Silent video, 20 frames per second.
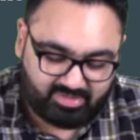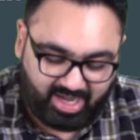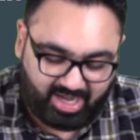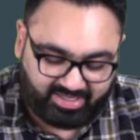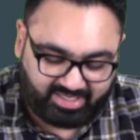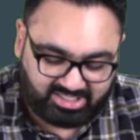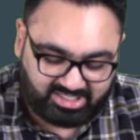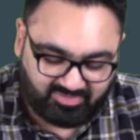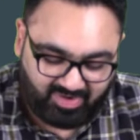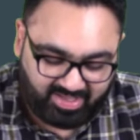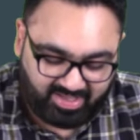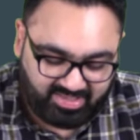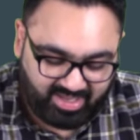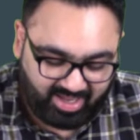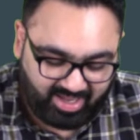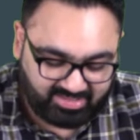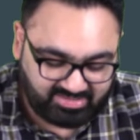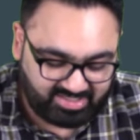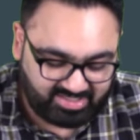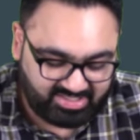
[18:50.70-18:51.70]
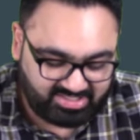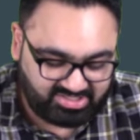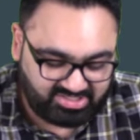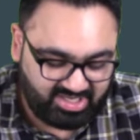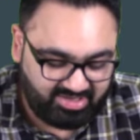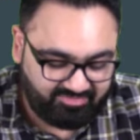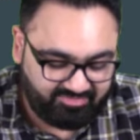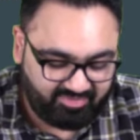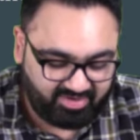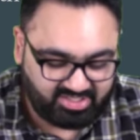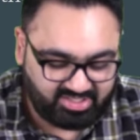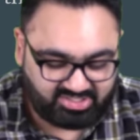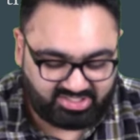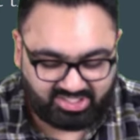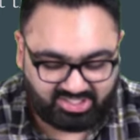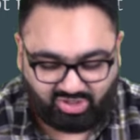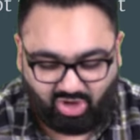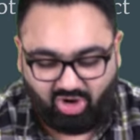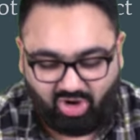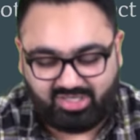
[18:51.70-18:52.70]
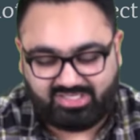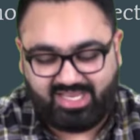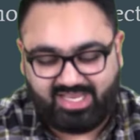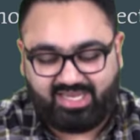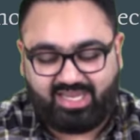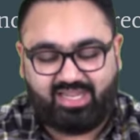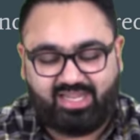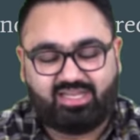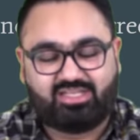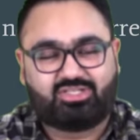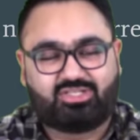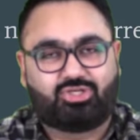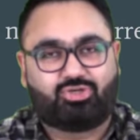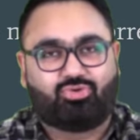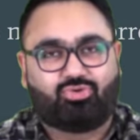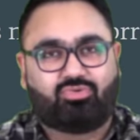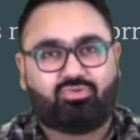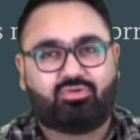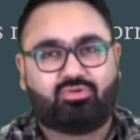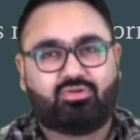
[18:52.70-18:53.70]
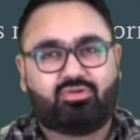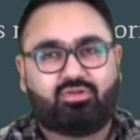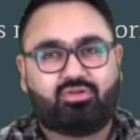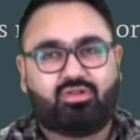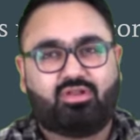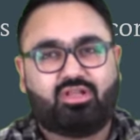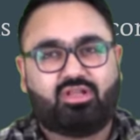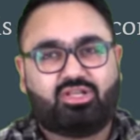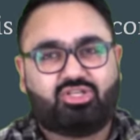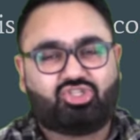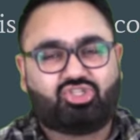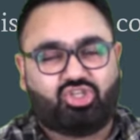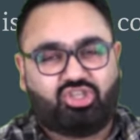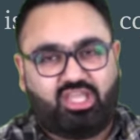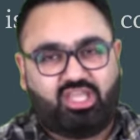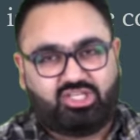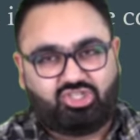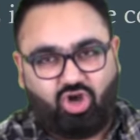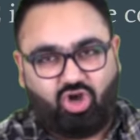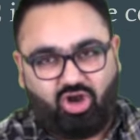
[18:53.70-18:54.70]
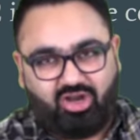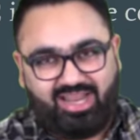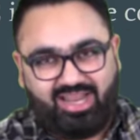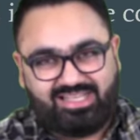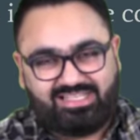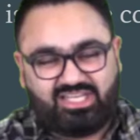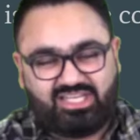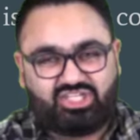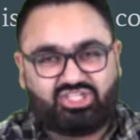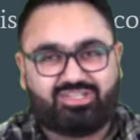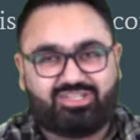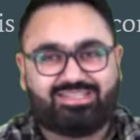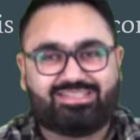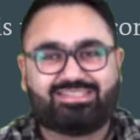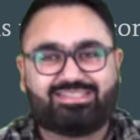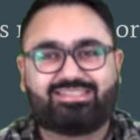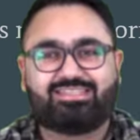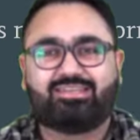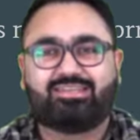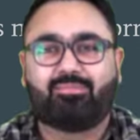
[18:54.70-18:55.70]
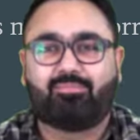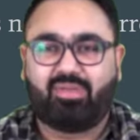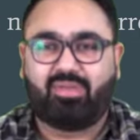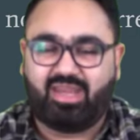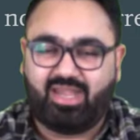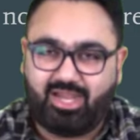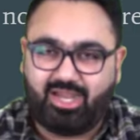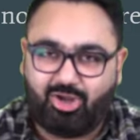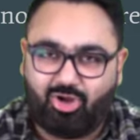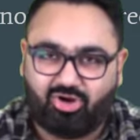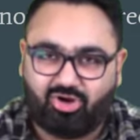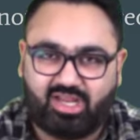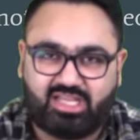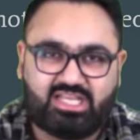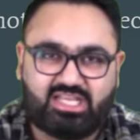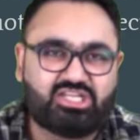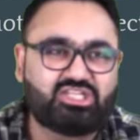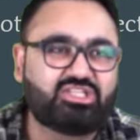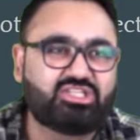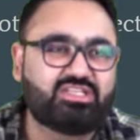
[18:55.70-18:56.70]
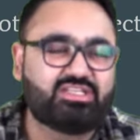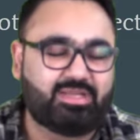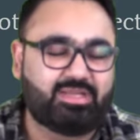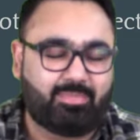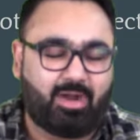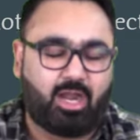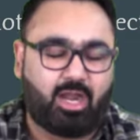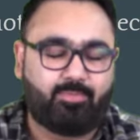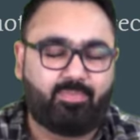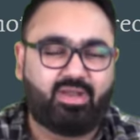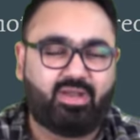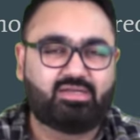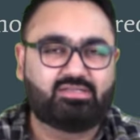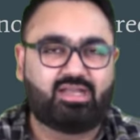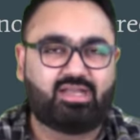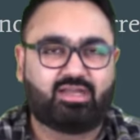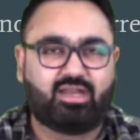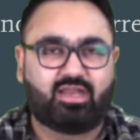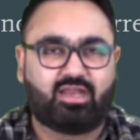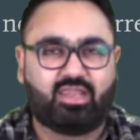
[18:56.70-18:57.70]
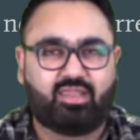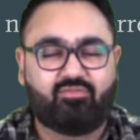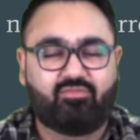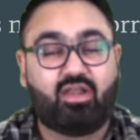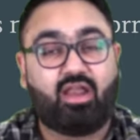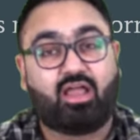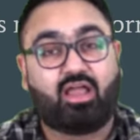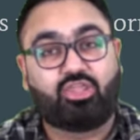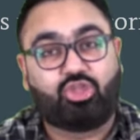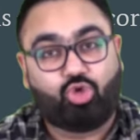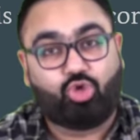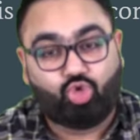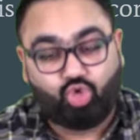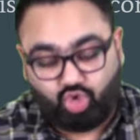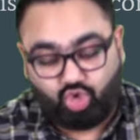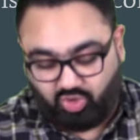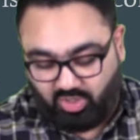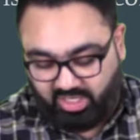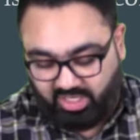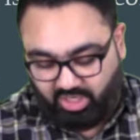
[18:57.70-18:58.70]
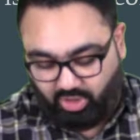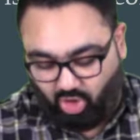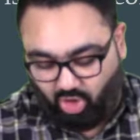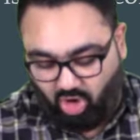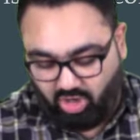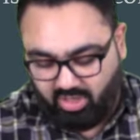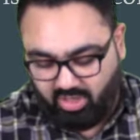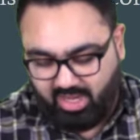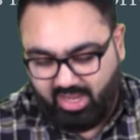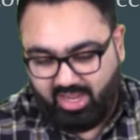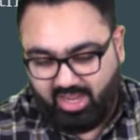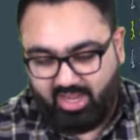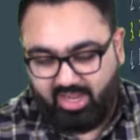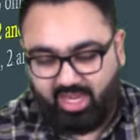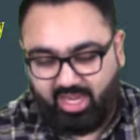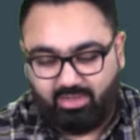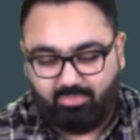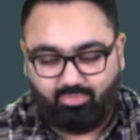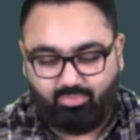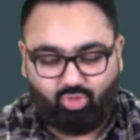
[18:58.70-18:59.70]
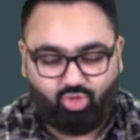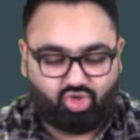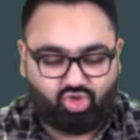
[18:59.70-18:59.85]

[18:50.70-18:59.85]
That is why the answer is D. First is wrong, second is true. So these organizations, parent organizations, departments that are given are usually wrong in